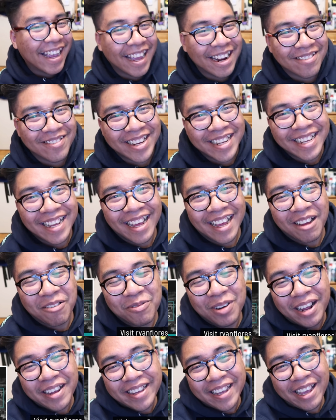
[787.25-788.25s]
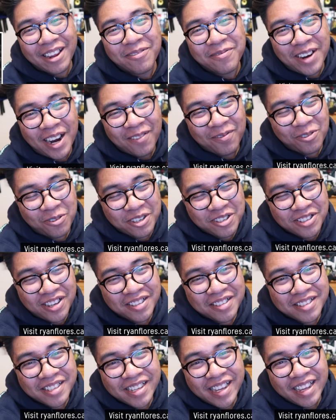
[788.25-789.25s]
Anyway, yeah. Again,
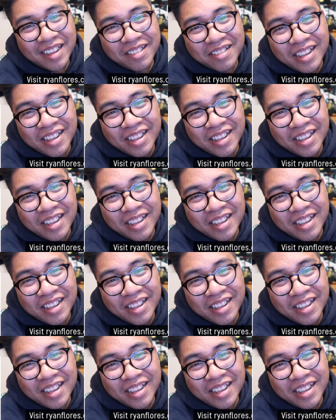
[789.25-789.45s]
ryanflores.ca